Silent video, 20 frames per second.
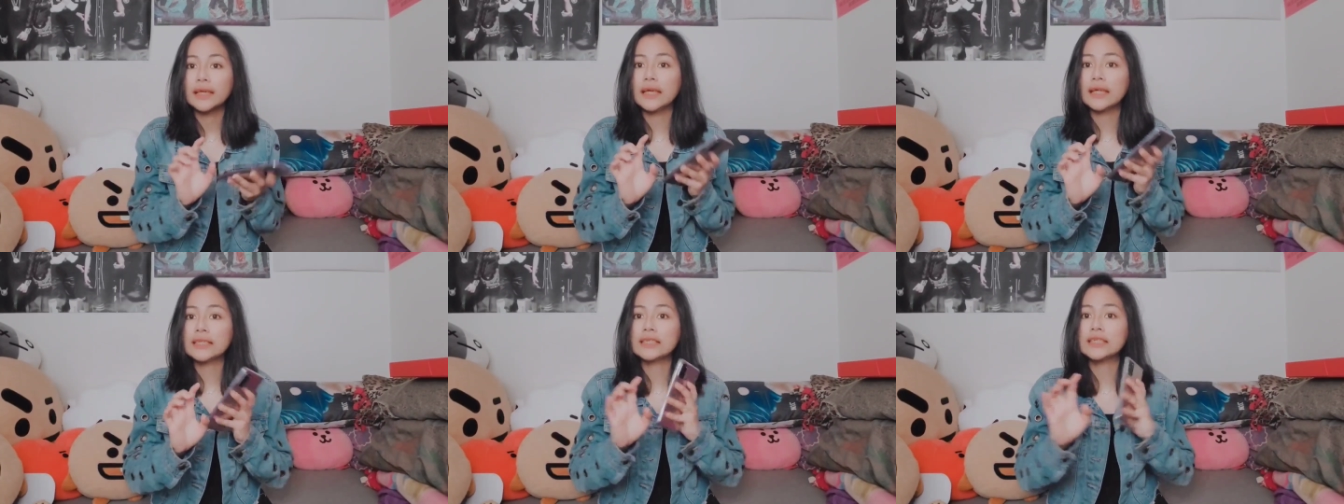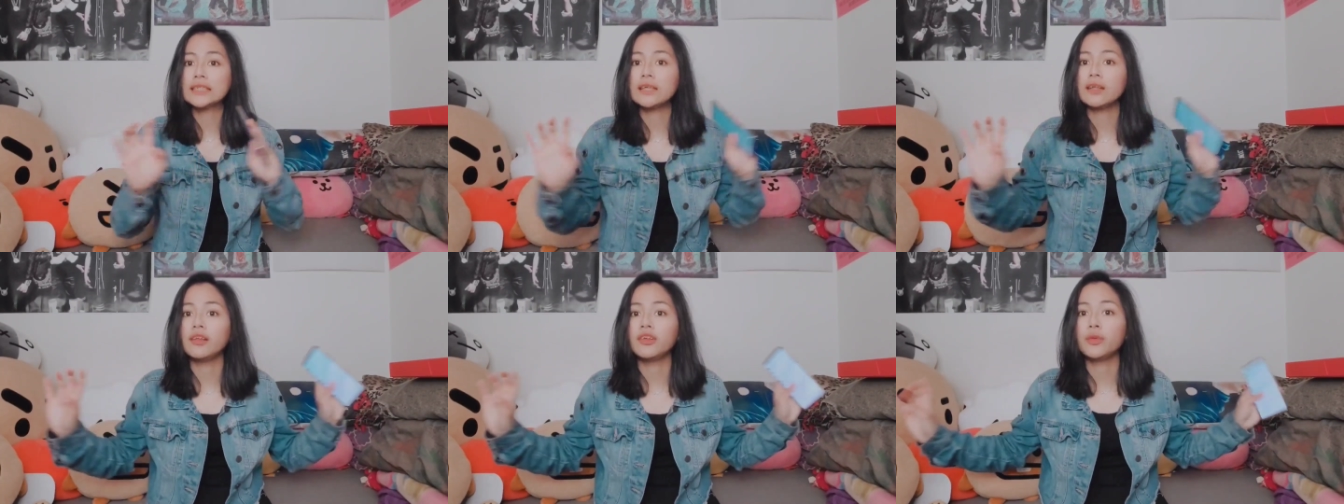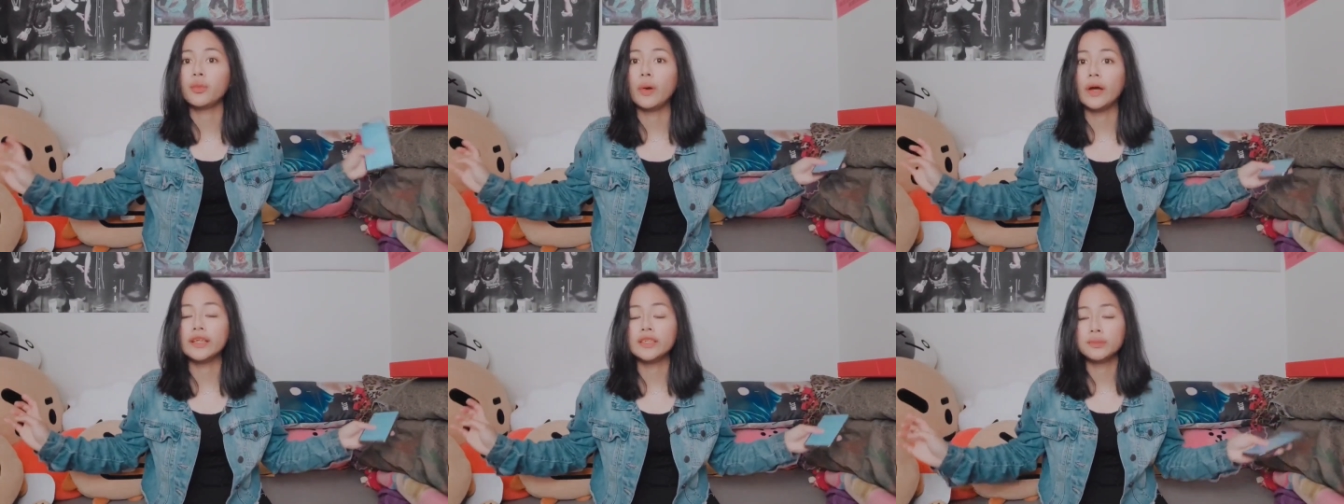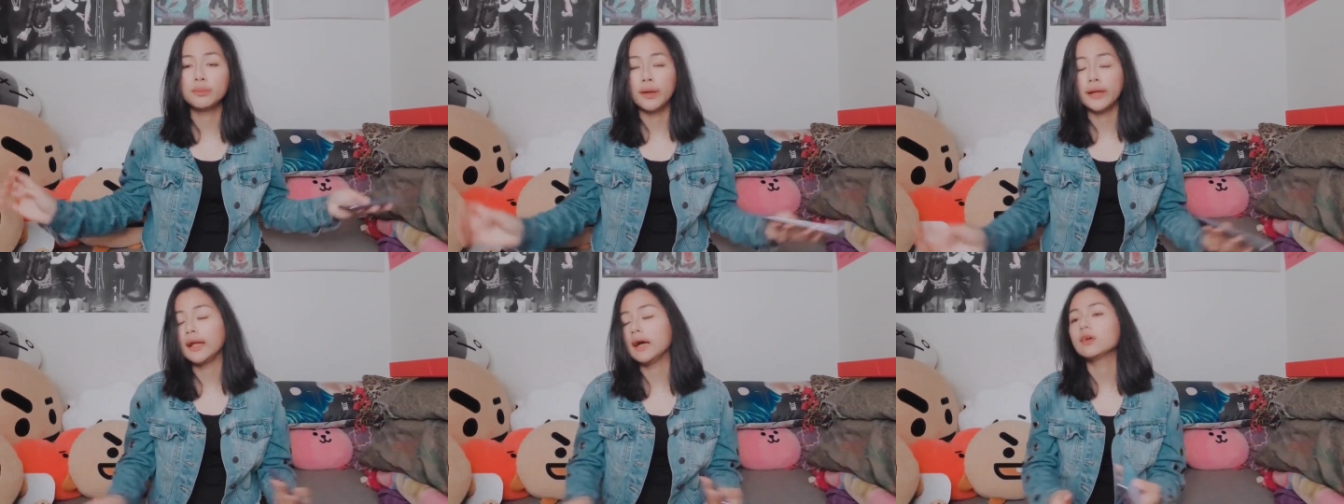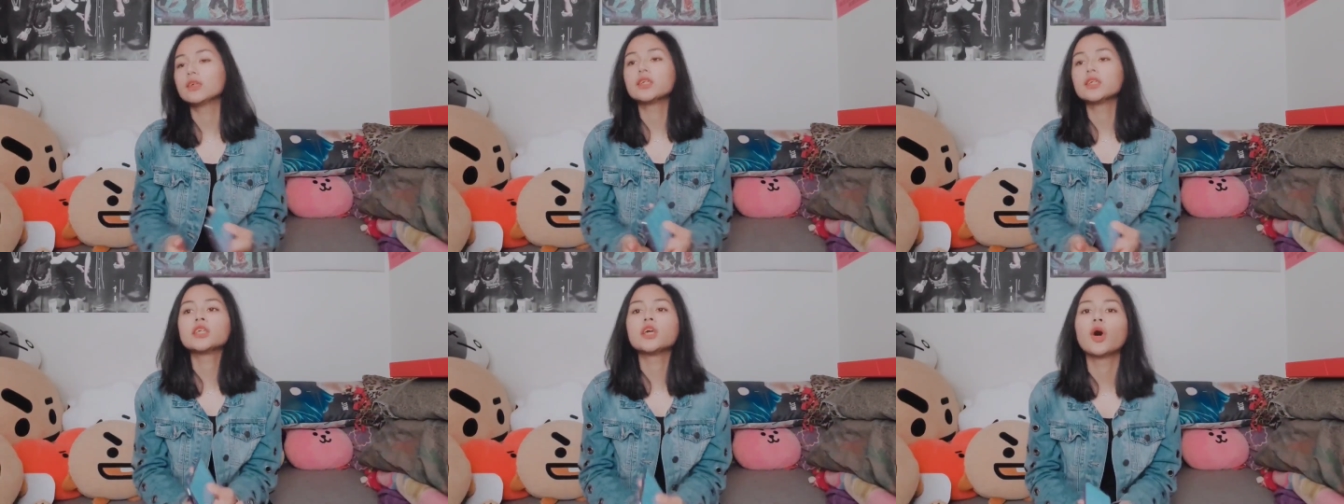it's still a widespread
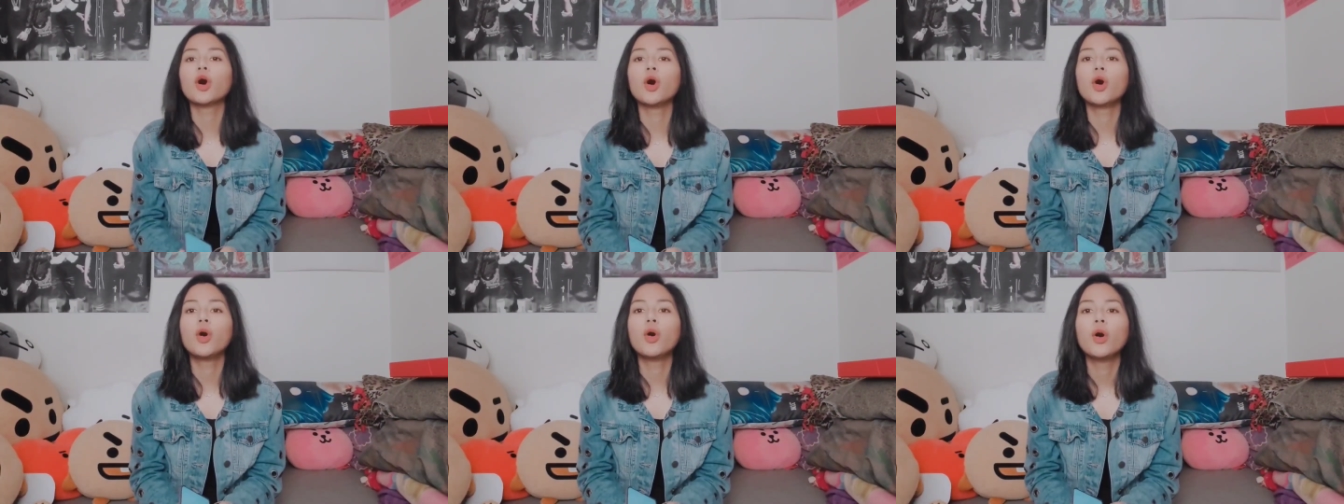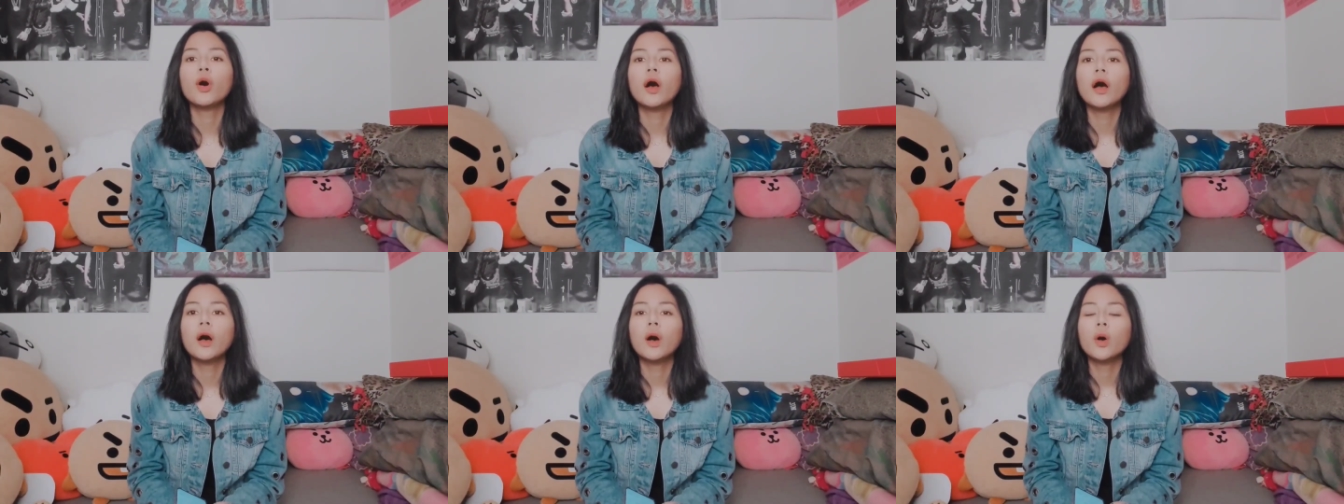out. So